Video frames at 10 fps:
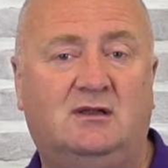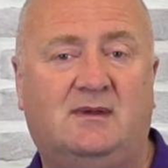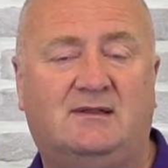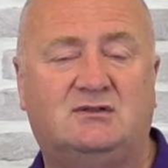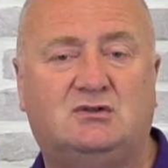
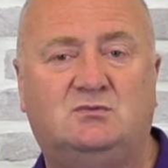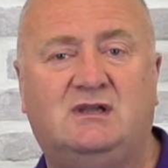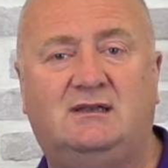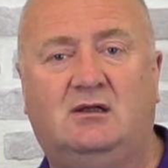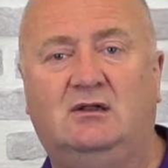about the
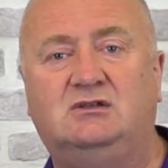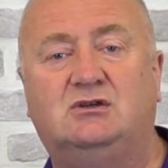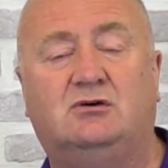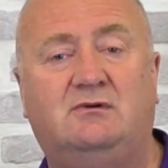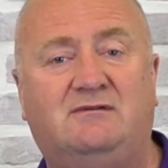subject knowledge
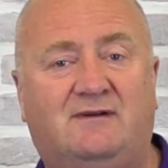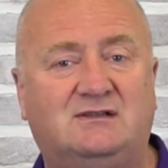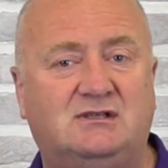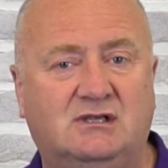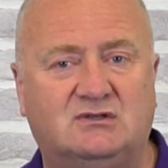or
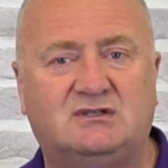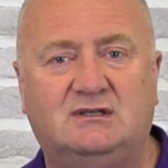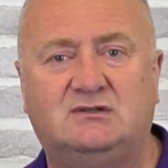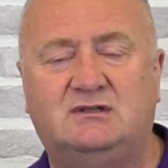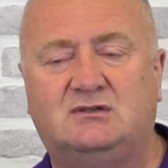refreshing your
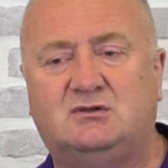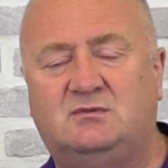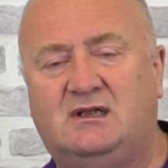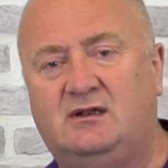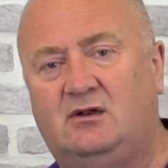skills in the
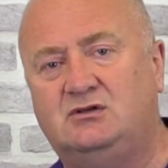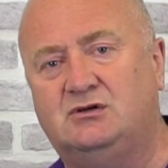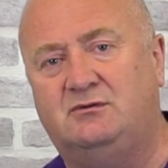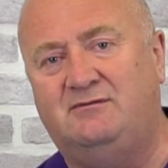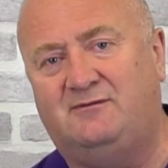subject knowledge
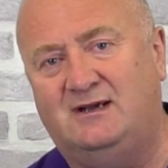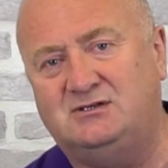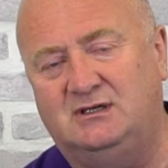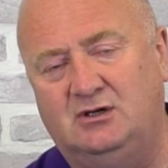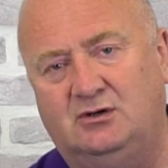or
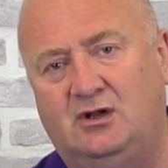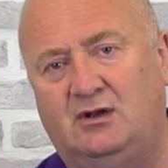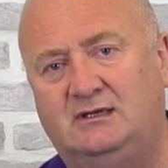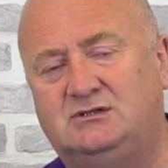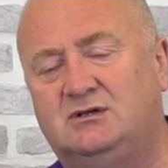refreshing your
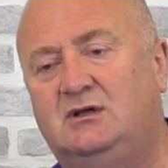knowledge,